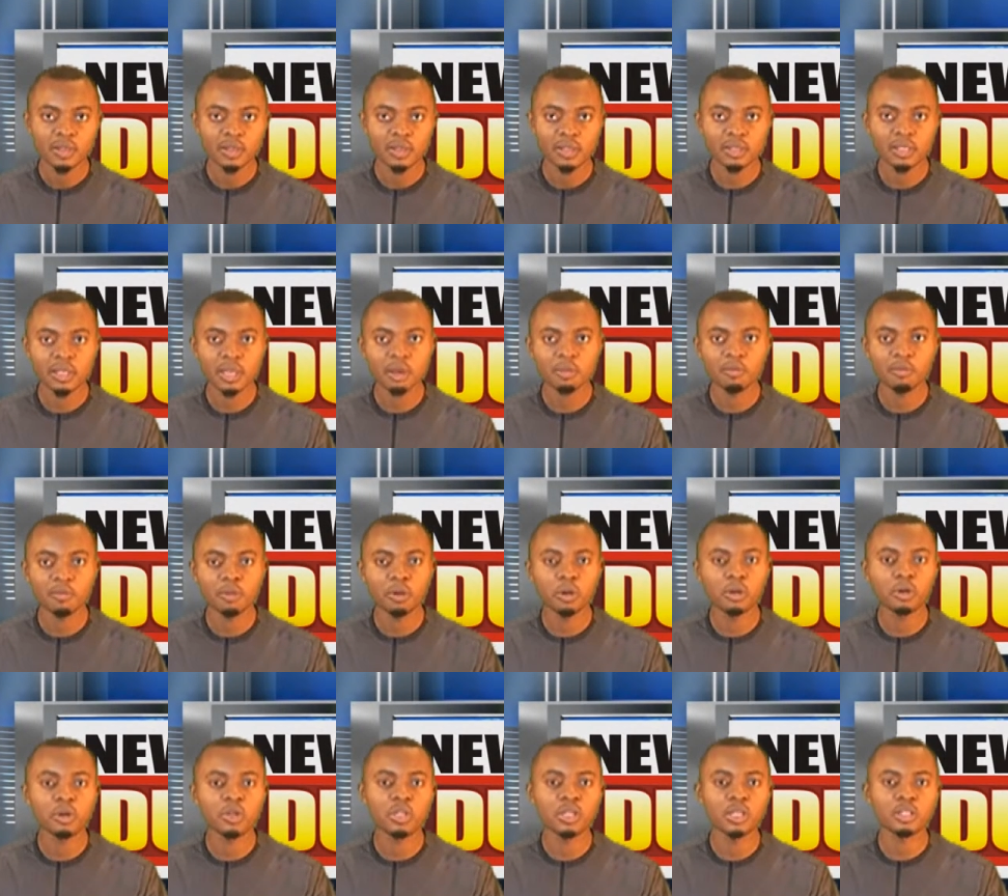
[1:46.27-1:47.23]
This came
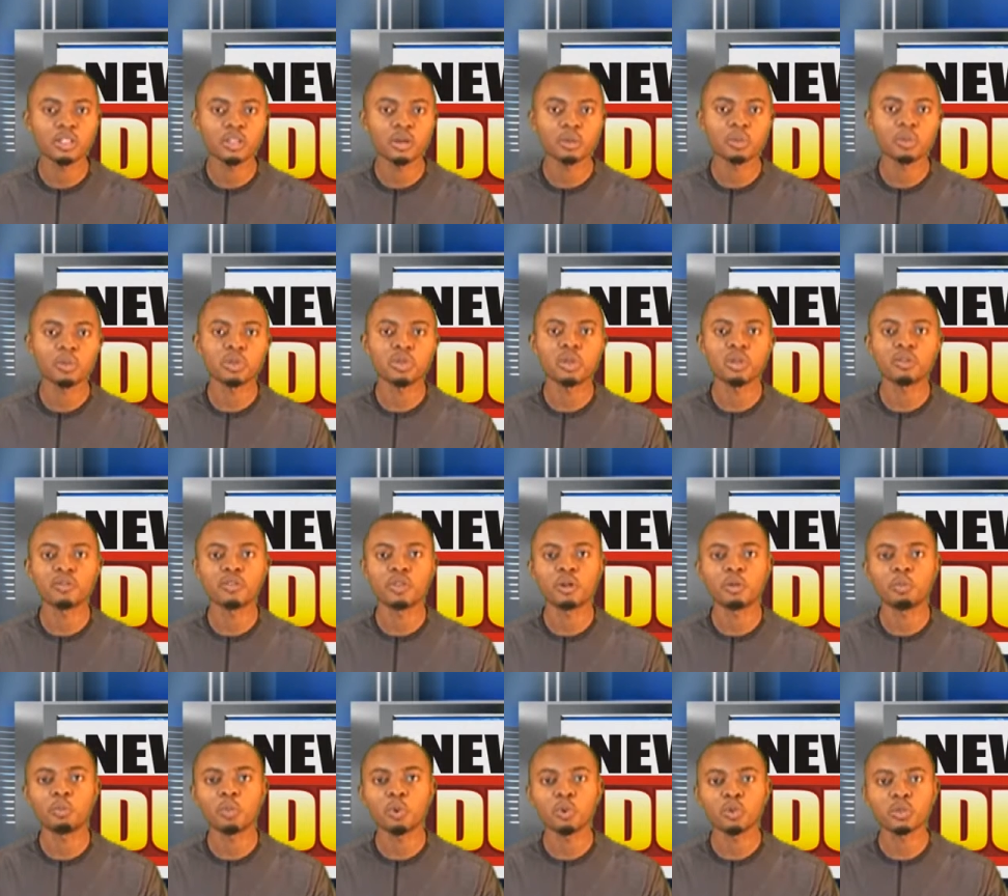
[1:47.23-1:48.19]
following the adoption of
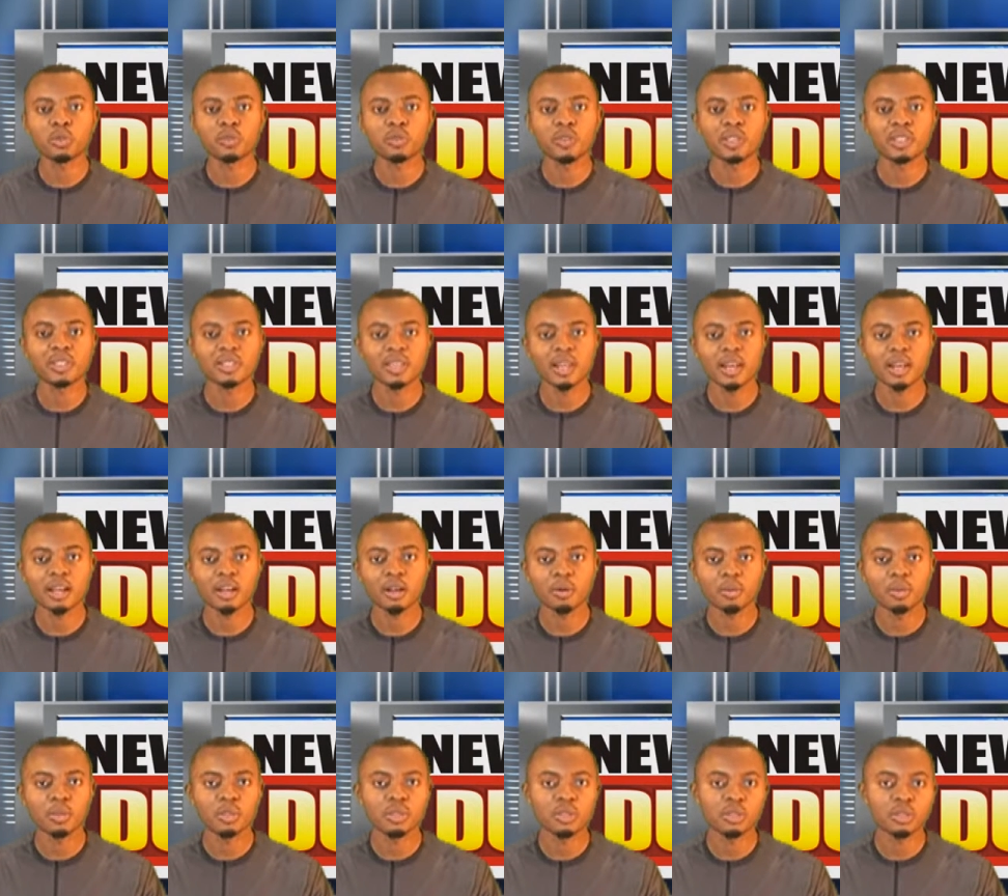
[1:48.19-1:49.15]
the report of the Senate
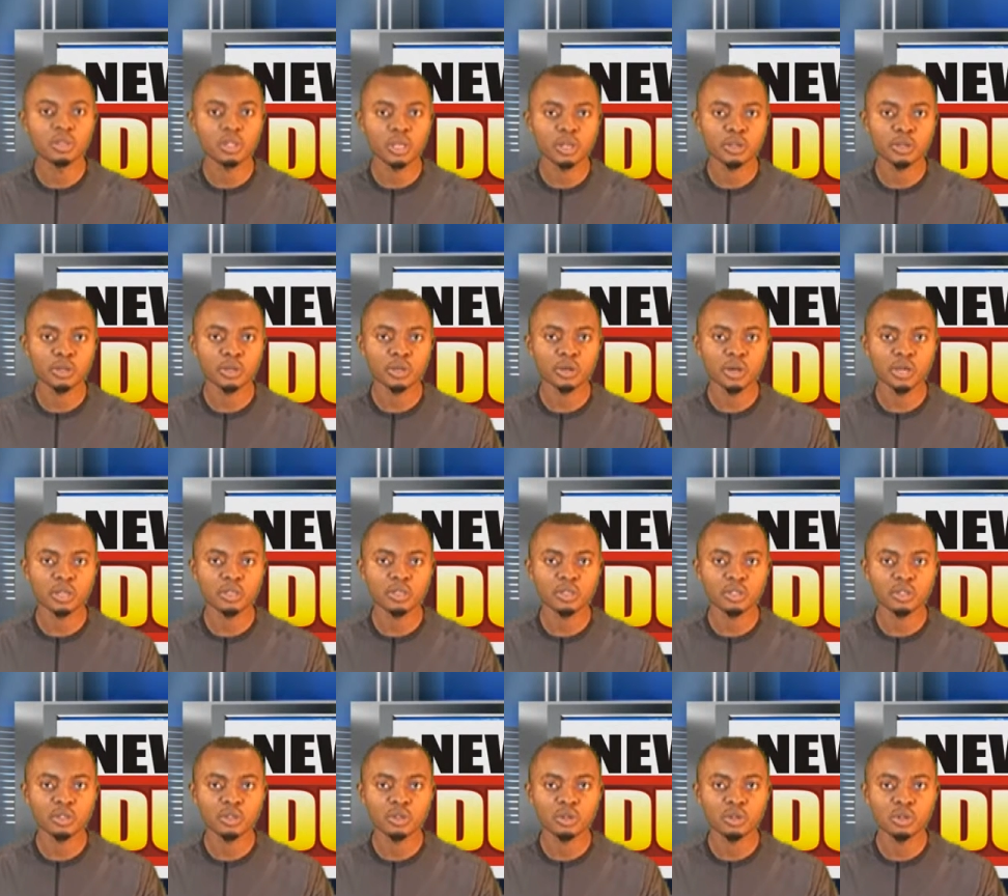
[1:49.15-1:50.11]
Committee on Tertiary
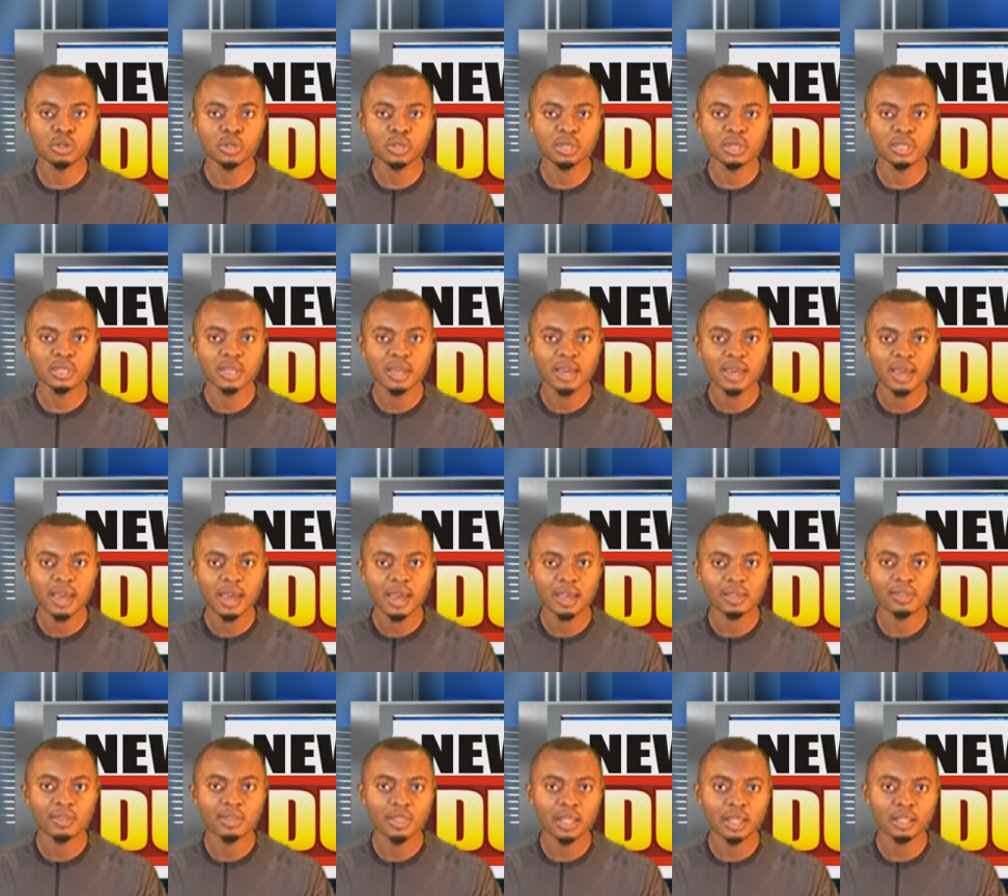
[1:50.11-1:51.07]
Institutions
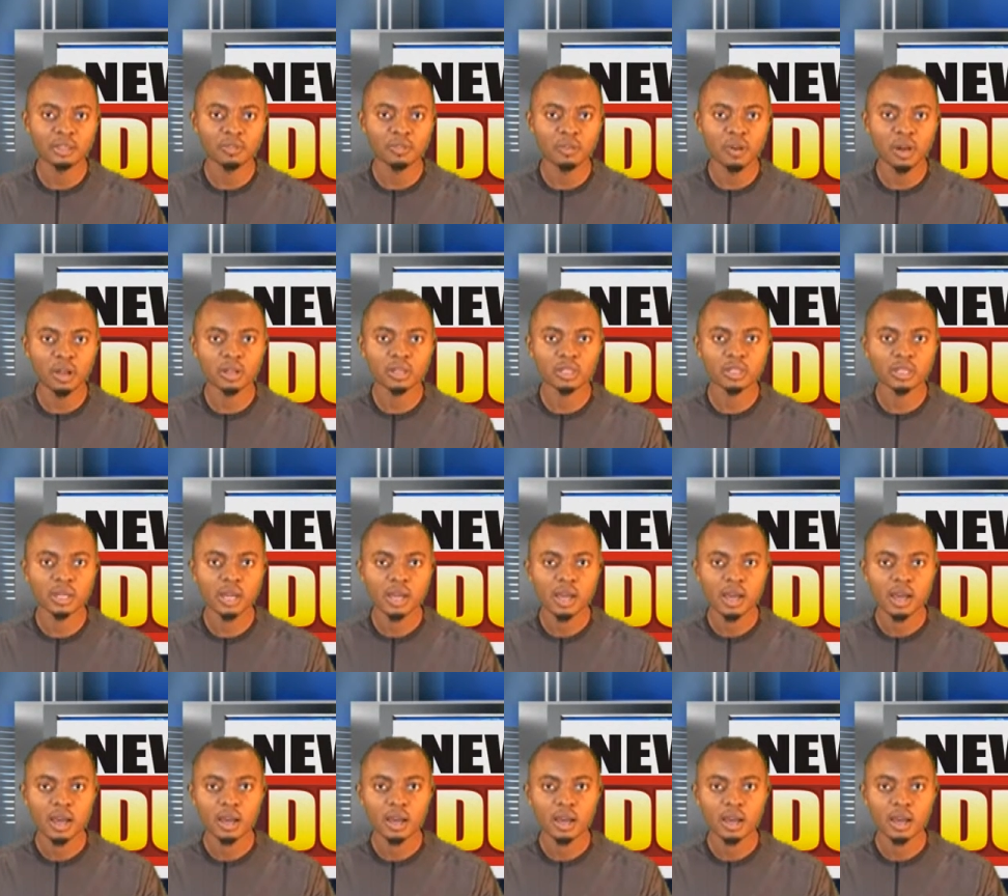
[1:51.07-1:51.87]
and Third Fund